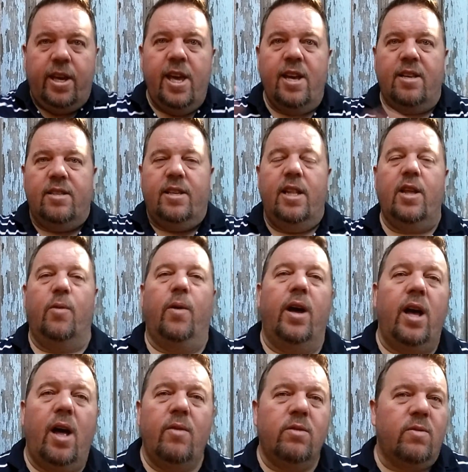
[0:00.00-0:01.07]
Kings. Anyway,
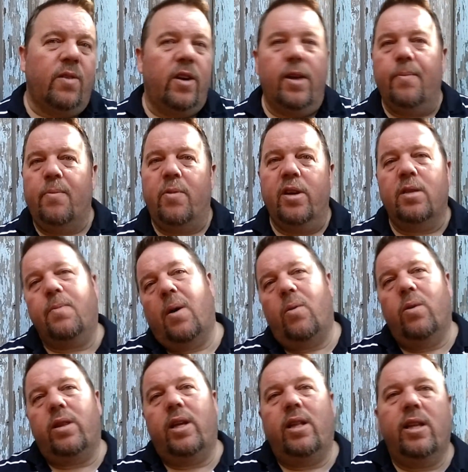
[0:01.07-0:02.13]
I was very impressed by
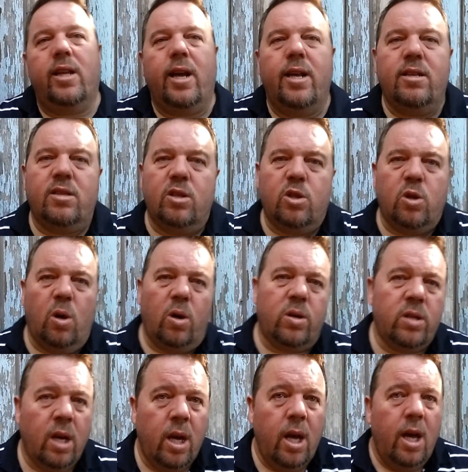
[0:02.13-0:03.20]
what they did against the
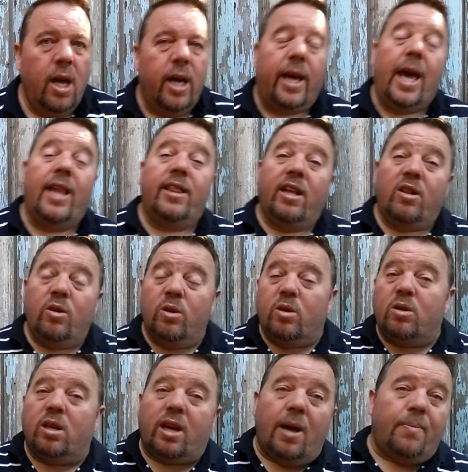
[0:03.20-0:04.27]
Sharks. Can they do
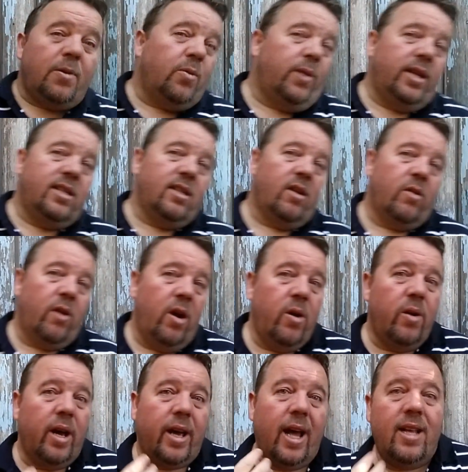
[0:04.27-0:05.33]
it a couple of weeks in a
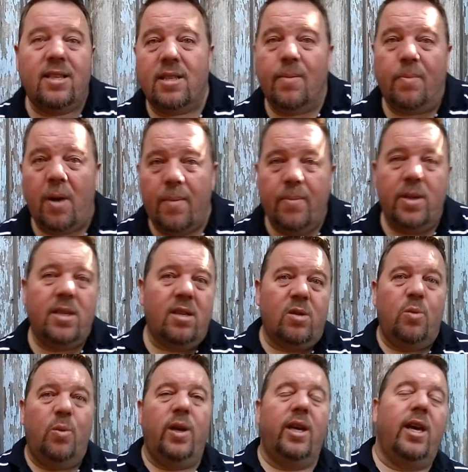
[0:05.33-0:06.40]
row against the Brumbies
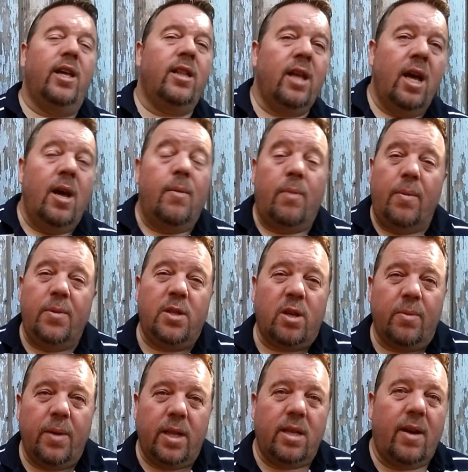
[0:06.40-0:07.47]
this weekend? Brumbies are
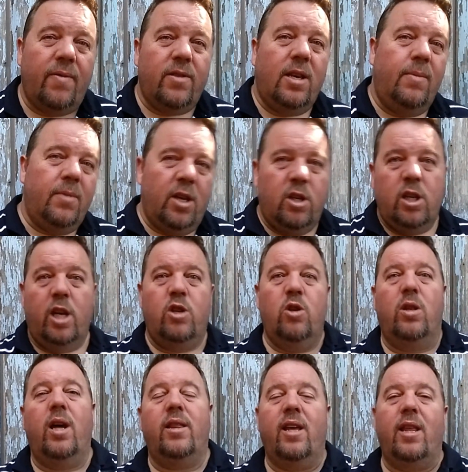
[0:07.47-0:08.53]
going to be a tough team. They shut
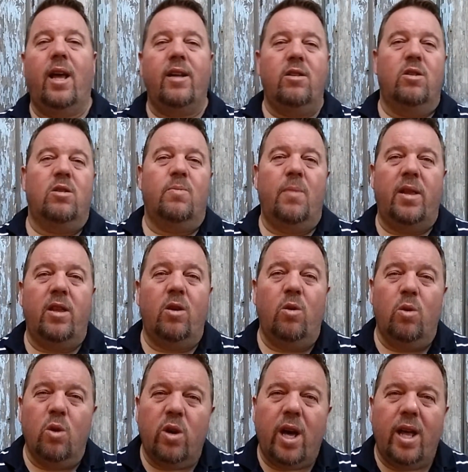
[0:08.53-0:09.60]
you down. They like to smother
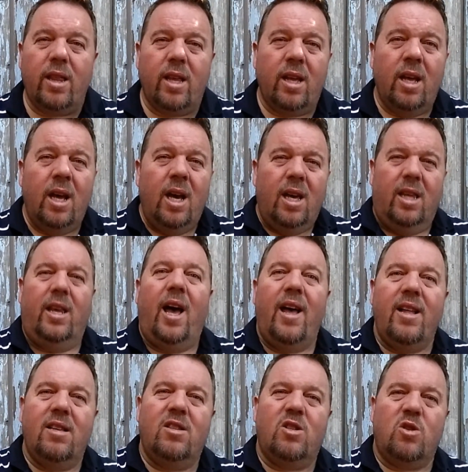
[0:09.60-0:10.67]
you. Look how the
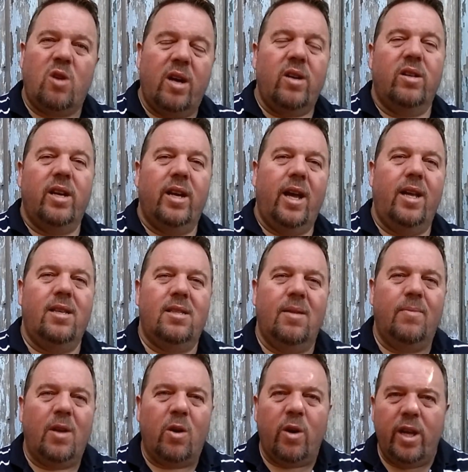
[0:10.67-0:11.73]
Lions struggled against
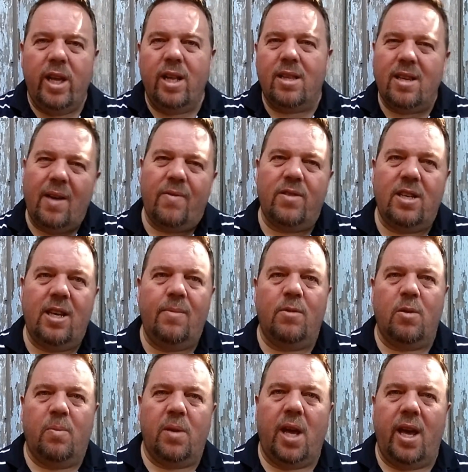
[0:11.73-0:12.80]
them. They're really a tough team
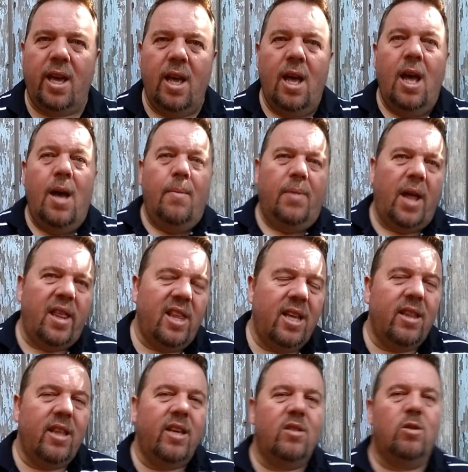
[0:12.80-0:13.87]
to play. But I
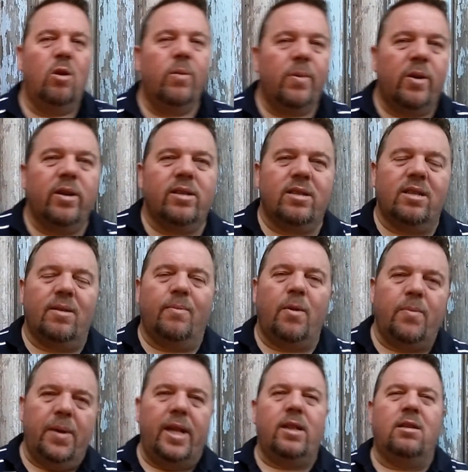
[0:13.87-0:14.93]
think the exuberance and the
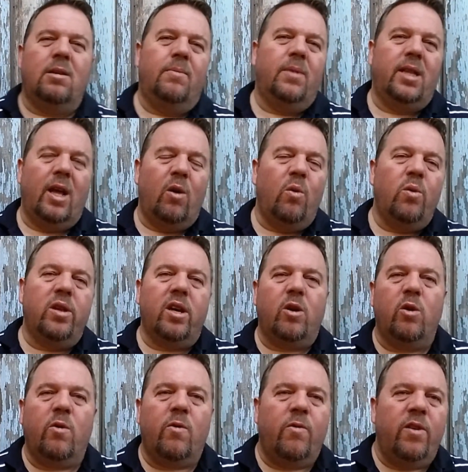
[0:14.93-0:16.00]
momentum and all the
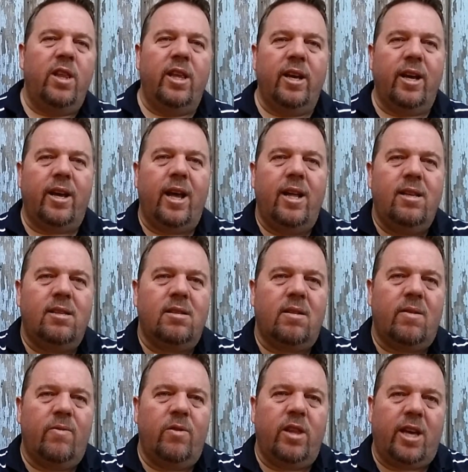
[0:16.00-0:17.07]
good feeling against
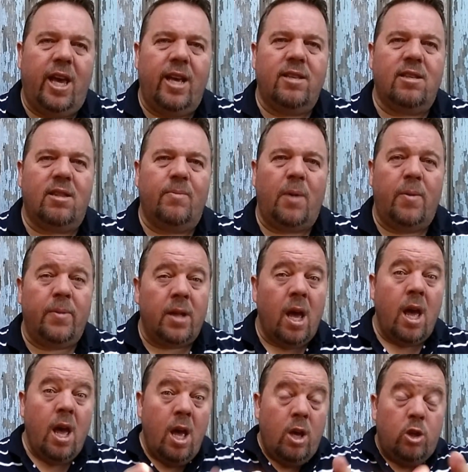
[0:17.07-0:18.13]
for the Kings at the moment
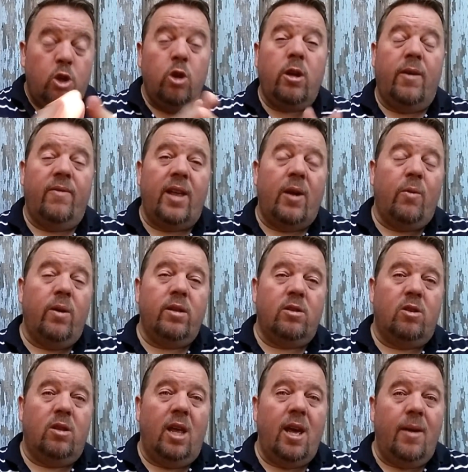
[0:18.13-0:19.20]
should give that one
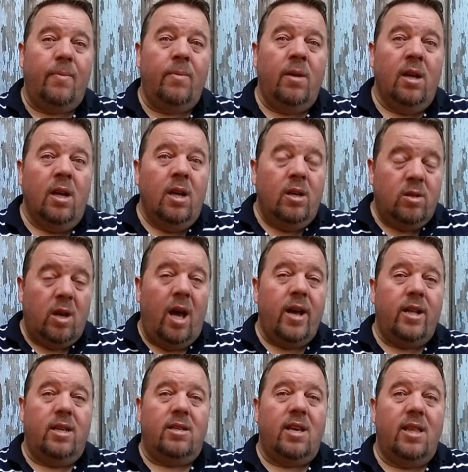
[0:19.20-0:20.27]
to them. So I'm
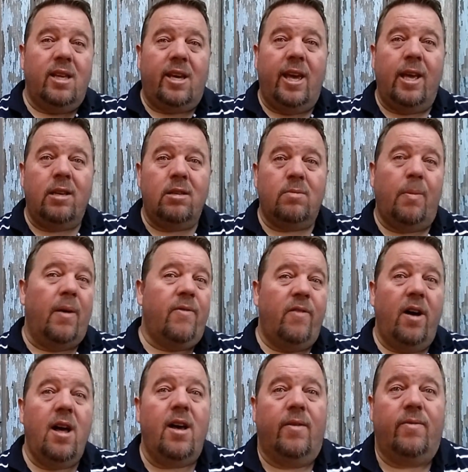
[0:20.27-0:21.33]
going to say the Kings by five.